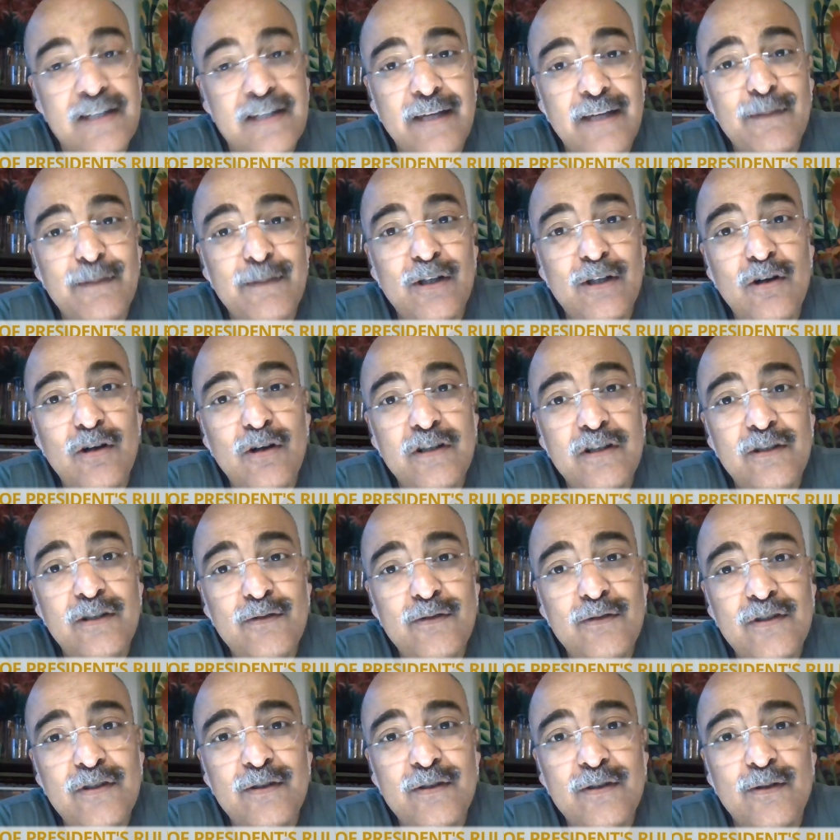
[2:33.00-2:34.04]
time it got
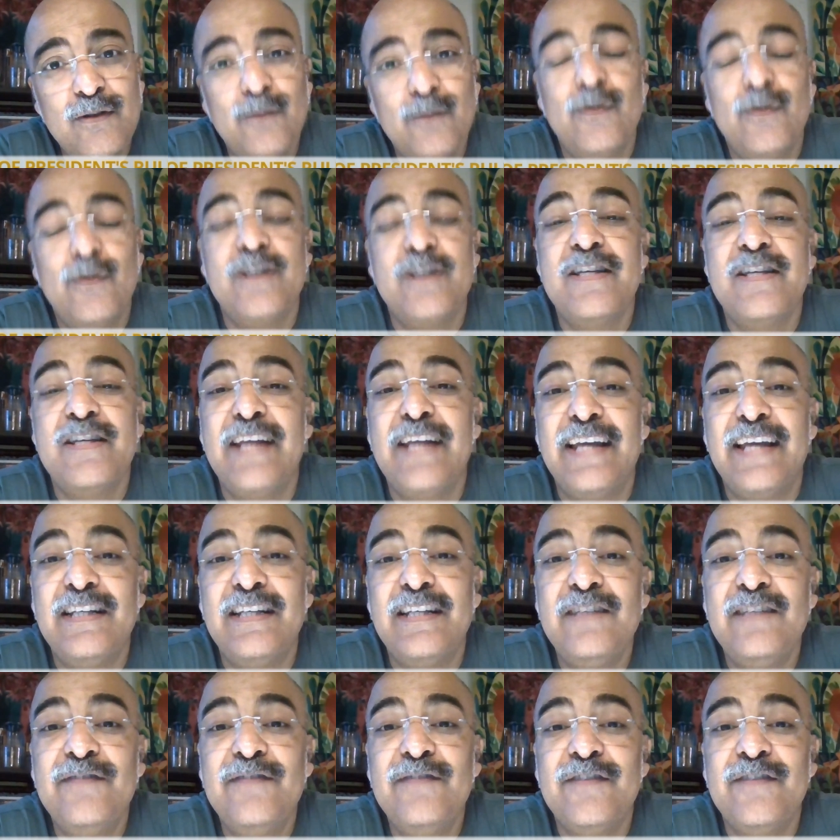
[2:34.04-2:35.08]
used was in
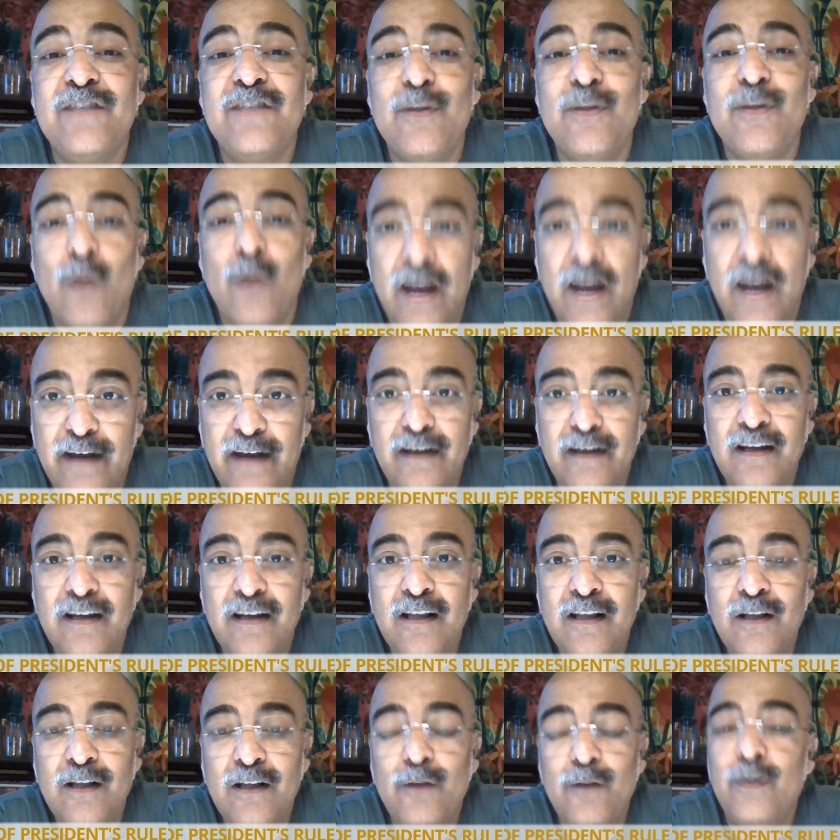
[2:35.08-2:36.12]
1951
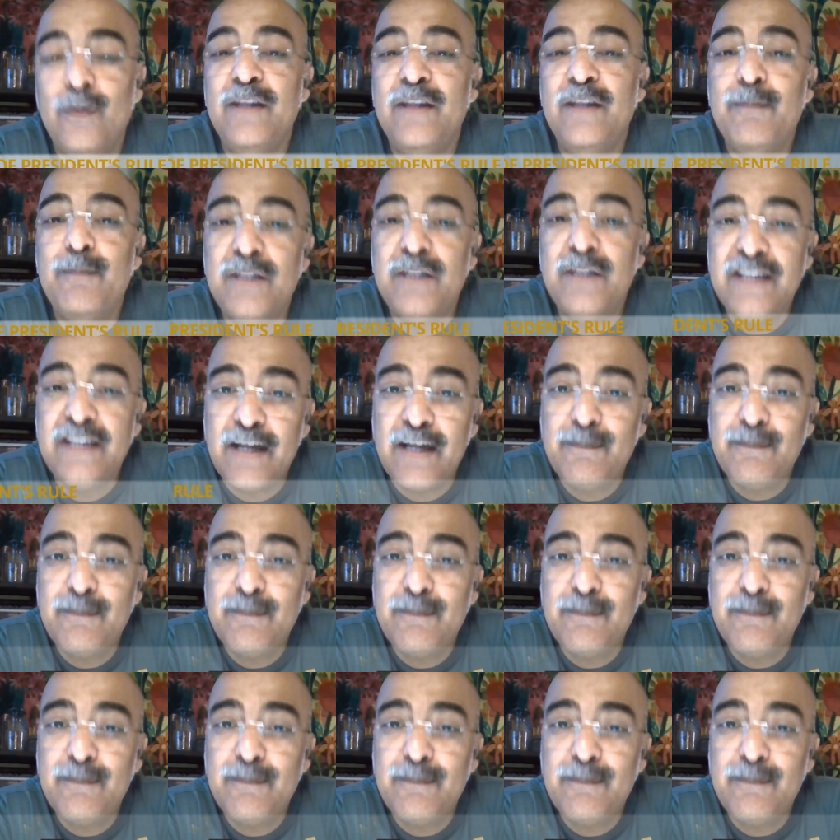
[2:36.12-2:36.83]
when the Punjab